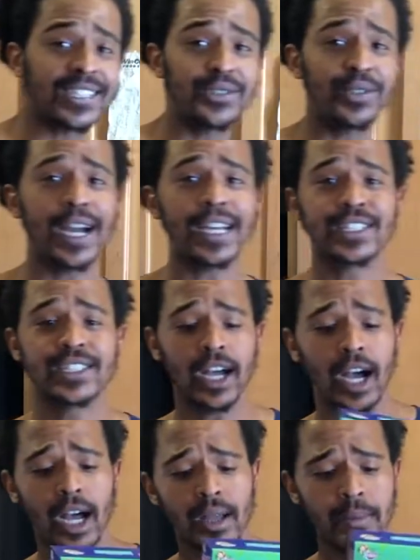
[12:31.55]
as you guys
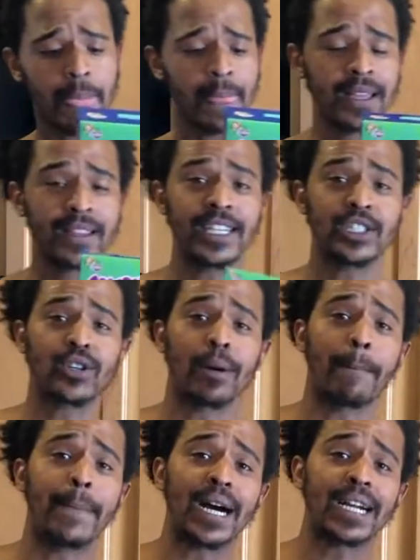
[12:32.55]
saw, these are
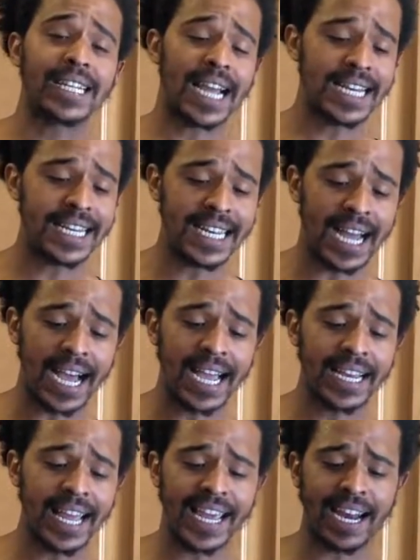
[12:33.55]
$1.99,
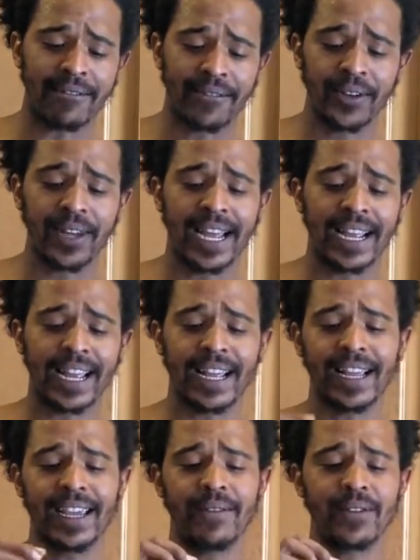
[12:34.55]
and I feel like
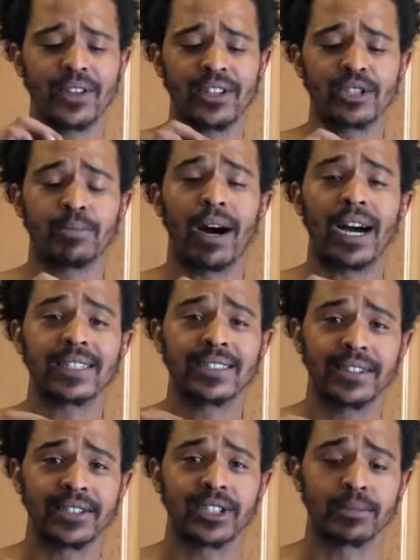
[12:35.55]
even though this box
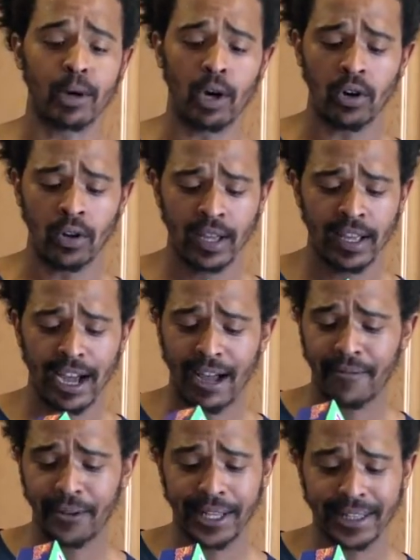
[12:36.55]
looks small, I
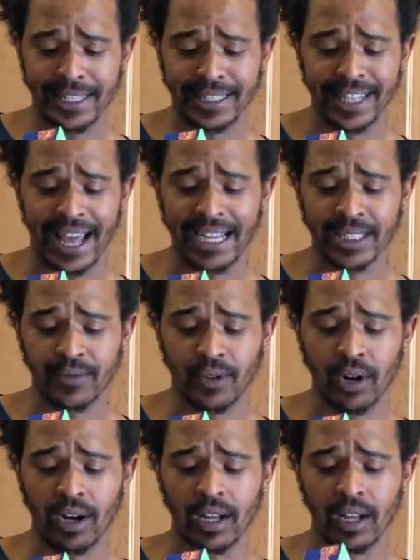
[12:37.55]
feel like these last
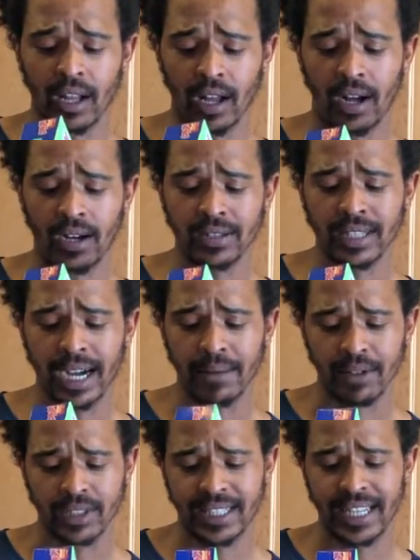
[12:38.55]
for a long time.
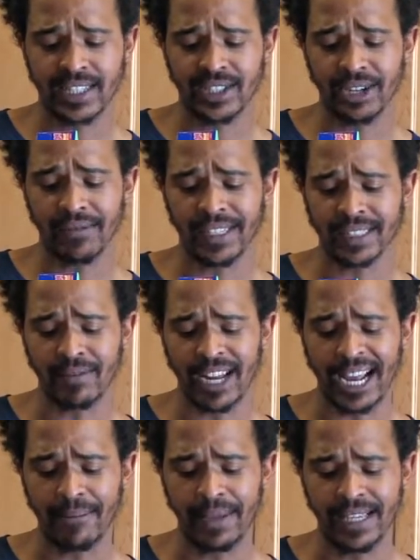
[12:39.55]
There's 10 servings of
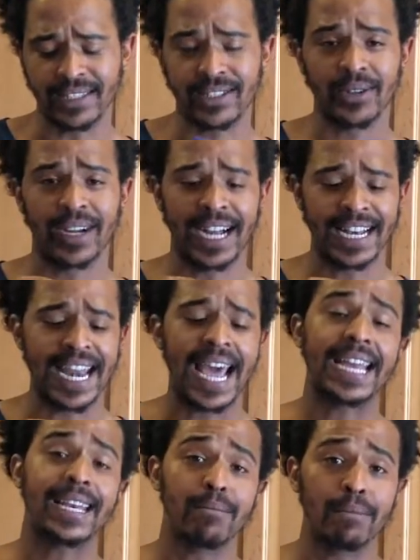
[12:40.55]
9 pieces, so I got
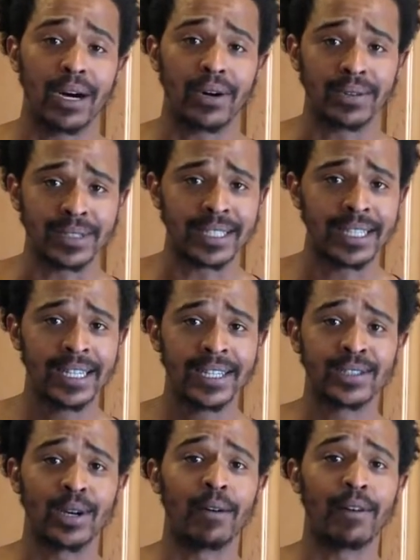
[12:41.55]
90 bones.
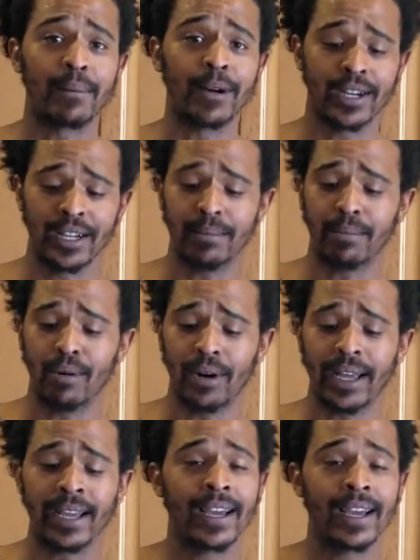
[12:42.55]
So if I'm a good boy,